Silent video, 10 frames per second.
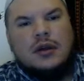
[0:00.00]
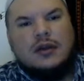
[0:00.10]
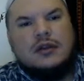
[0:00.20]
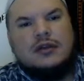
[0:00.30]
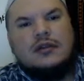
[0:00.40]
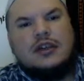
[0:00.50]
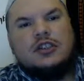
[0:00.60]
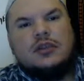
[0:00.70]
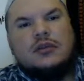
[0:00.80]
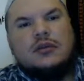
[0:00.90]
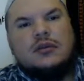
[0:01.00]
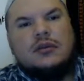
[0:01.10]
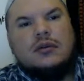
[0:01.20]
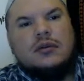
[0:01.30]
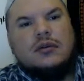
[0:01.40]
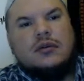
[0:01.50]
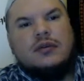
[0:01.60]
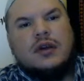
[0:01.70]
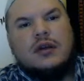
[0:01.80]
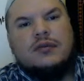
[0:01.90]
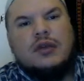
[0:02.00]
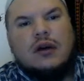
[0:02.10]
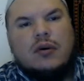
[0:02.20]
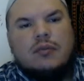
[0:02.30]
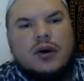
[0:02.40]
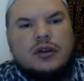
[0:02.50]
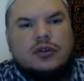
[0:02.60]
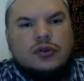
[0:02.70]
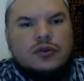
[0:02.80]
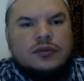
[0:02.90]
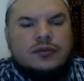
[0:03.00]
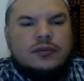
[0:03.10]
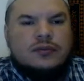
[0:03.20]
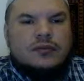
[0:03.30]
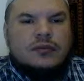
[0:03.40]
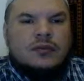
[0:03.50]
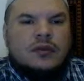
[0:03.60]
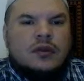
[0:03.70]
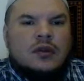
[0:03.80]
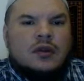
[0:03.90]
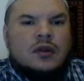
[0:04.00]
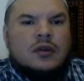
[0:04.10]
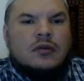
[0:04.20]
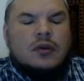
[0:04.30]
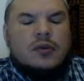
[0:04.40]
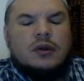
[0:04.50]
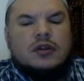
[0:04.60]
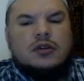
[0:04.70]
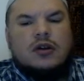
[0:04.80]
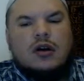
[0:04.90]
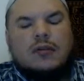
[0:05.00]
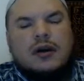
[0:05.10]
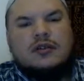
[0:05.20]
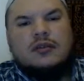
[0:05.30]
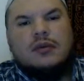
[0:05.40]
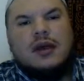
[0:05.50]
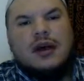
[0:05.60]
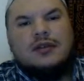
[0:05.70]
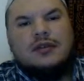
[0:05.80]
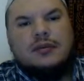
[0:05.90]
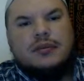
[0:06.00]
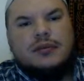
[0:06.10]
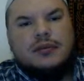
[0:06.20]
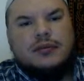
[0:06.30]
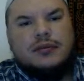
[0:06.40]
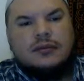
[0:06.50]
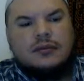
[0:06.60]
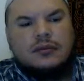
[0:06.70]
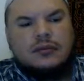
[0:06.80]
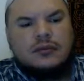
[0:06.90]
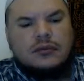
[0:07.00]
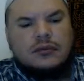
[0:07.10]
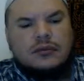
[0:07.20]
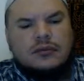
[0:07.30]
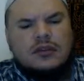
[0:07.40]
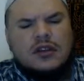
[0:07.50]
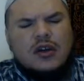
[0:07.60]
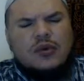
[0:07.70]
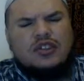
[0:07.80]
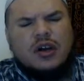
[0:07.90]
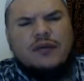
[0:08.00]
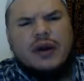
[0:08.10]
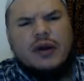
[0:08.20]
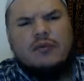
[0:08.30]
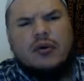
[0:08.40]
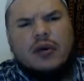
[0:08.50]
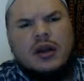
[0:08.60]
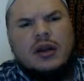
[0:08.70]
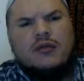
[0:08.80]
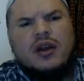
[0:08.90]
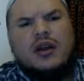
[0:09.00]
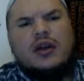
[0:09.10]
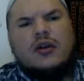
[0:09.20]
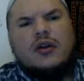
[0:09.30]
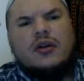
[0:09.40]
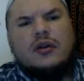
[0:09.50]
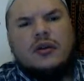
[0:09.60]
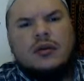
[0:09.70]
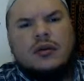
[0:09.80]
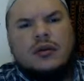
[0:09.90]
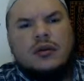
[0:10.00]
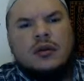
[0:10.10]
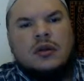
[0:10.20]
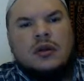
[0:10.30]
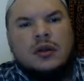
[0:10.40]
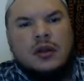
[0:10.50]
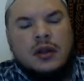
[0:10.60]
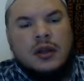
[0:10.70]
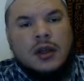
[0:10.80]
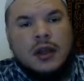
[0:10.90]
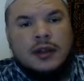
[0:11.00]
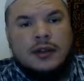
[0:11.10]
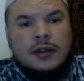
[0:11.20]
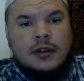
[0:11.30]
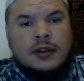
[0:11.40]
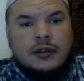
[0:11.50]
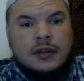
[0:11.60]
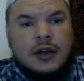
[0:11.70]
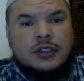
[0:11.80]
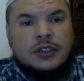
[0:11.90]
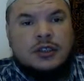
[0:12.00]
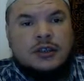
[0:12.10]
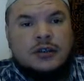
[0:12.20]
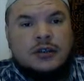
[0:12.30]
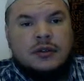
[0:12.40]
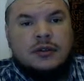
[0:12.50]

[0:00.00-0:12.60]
In this session, Fiqh of Dawah Part 2, we want to talk about some concepts which are very important and rarely heard in the discussion,